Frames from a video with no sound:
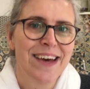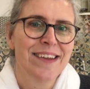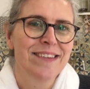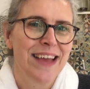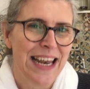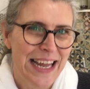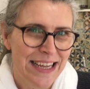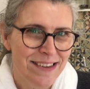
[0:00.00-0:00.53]

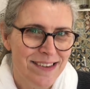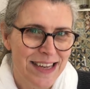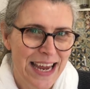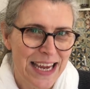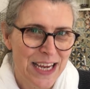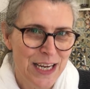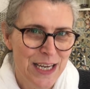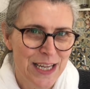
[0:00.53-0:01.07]
So let's
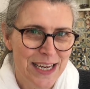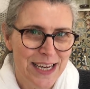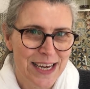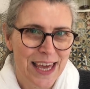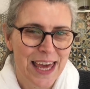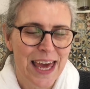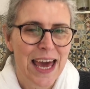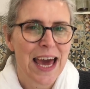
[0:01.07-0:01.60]
take a
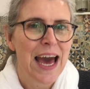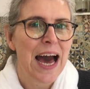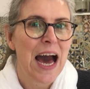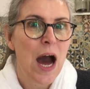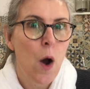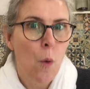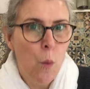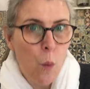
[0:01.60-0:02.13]
look
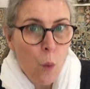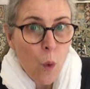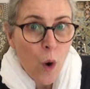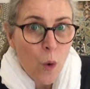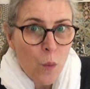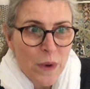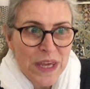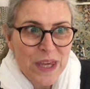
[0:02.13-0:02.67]
at
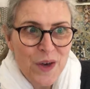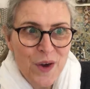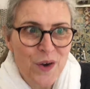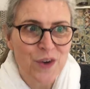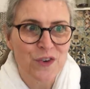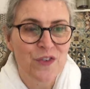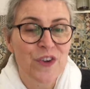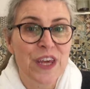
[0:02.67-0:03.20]
what we
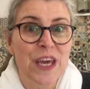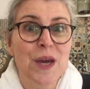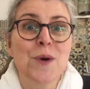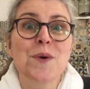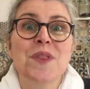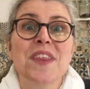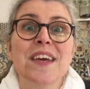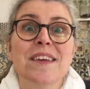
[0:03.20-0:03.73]
cooked for
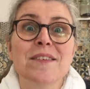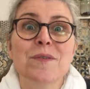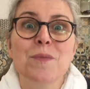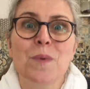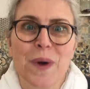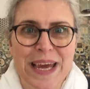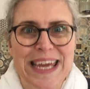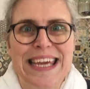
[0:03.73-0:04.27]
you this
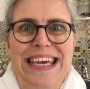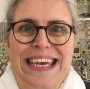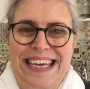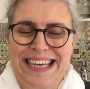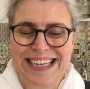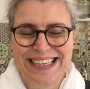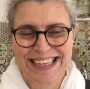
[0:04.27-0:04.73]
week.